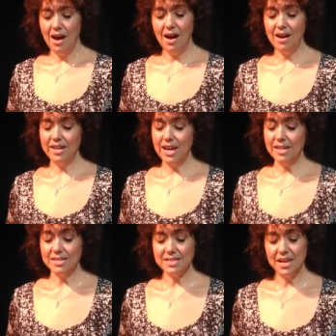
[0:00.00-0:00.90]
Ah,
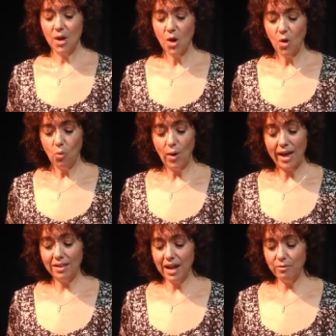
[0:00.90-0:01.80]
yes.
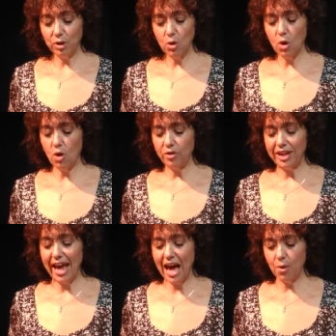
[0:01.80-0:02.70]
Well I recall
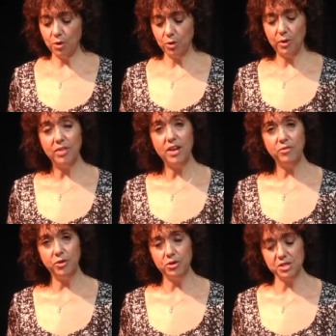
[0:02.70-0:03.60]
the hour when they
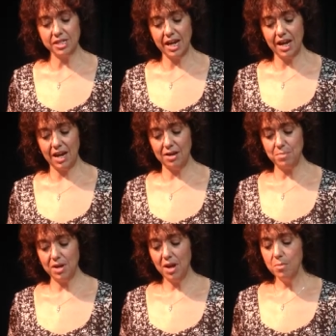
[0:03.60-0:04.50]
first
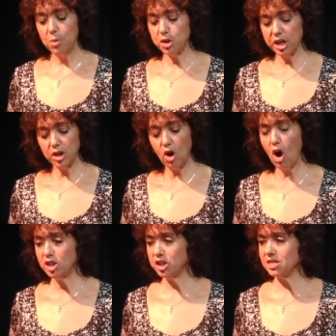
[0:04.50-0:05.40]
came, pushing
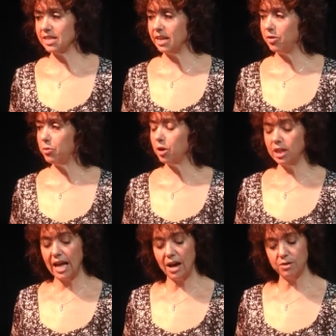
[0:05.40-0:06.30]
cautiously through the
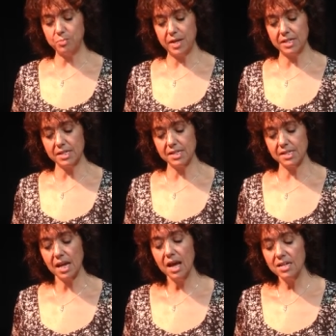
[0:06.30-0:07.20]
cloud
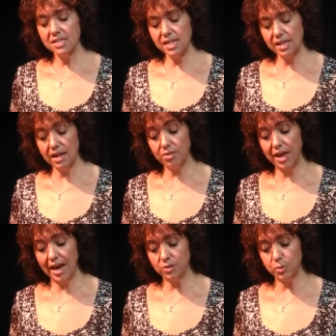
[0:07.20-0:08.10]
mists, seeking
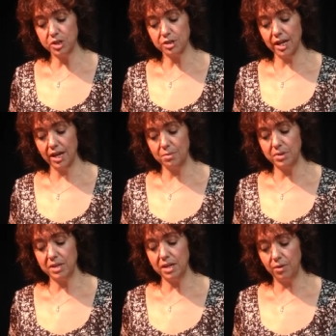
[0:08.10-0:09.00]
that which lay
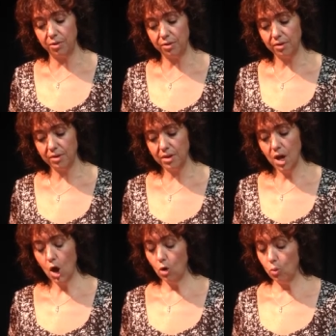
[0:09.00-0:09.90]
beneath.
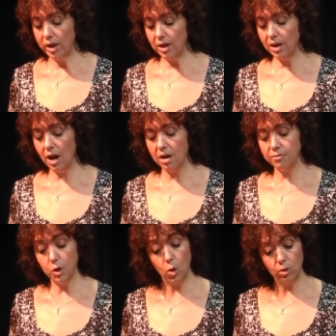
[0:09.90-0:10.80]
We
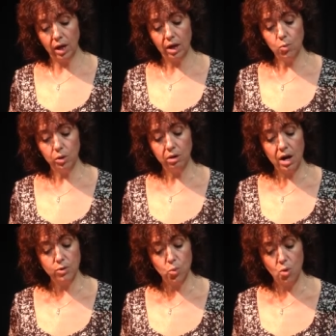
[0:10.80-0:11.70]
of Gola were
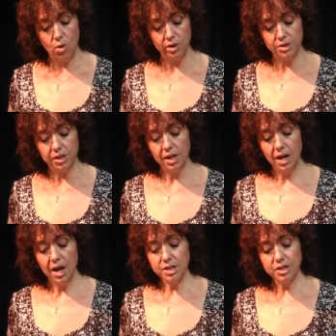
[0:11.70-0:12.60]
unwarned
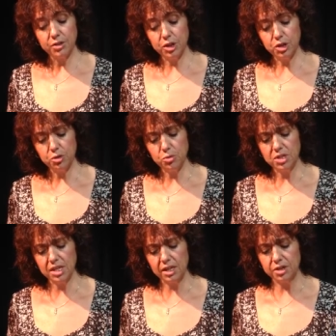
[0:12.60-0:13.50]
until the 2
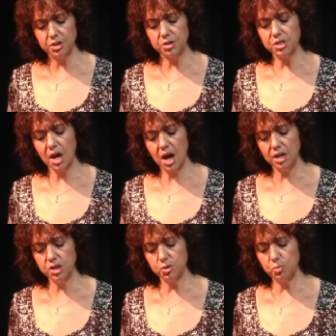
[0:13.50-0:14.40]
cylinders hung